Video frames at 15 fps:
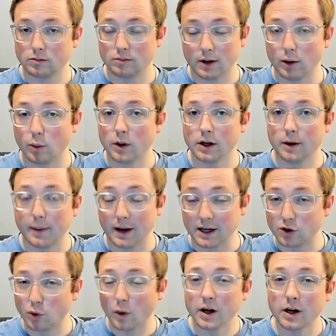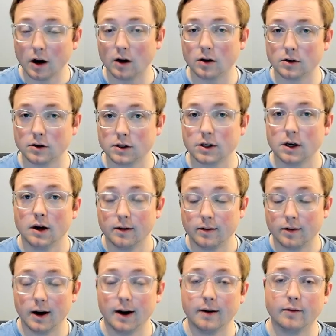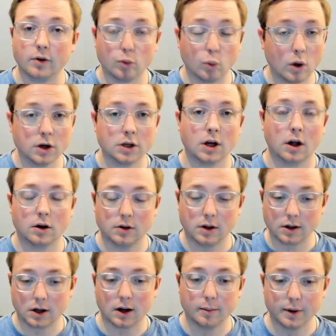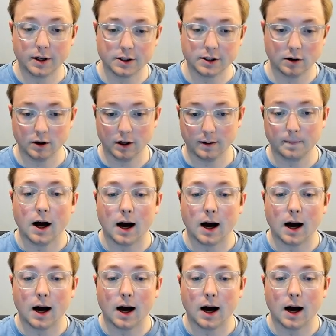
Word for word: they're willing to pay $20 for every $1 that the company is earning.